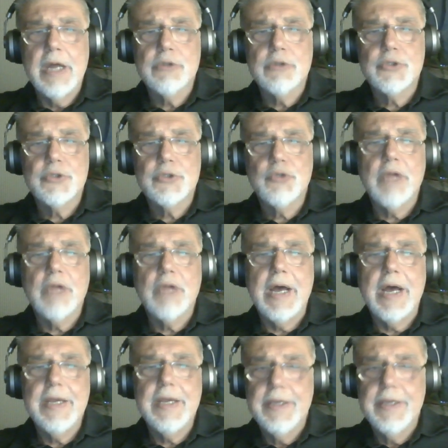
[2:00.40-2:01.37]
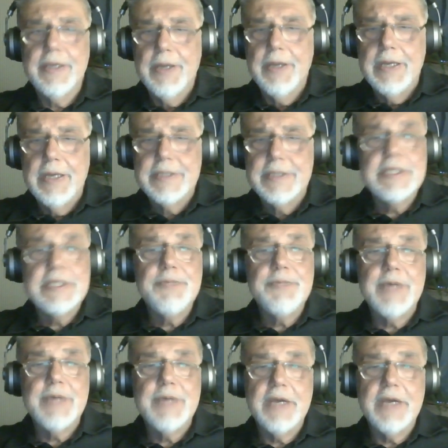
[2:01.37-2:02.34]
July
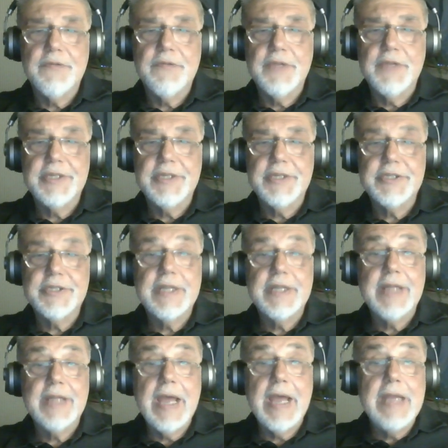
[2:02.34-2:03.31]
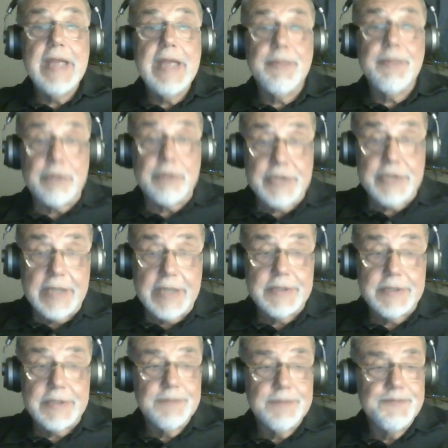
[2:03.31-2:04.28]
CPI inflation at 80%.
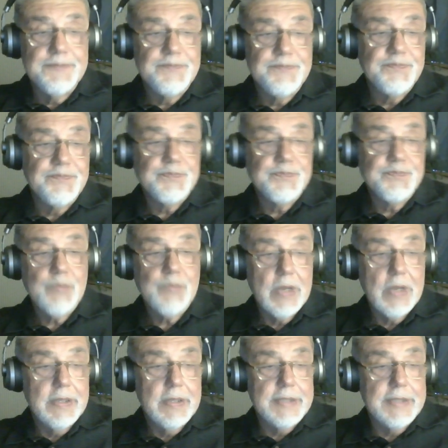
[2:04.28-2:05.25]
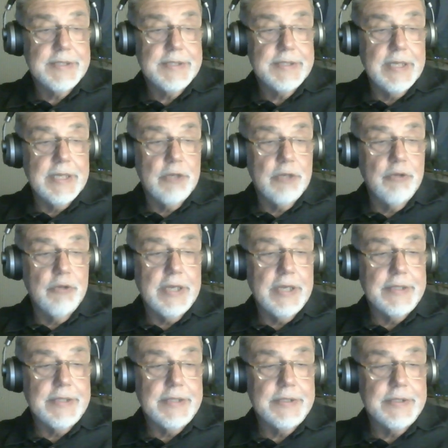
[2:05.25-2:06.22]
Let's take a look at
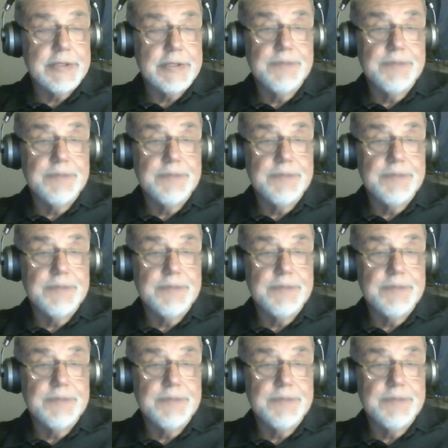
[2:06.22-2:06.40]
this.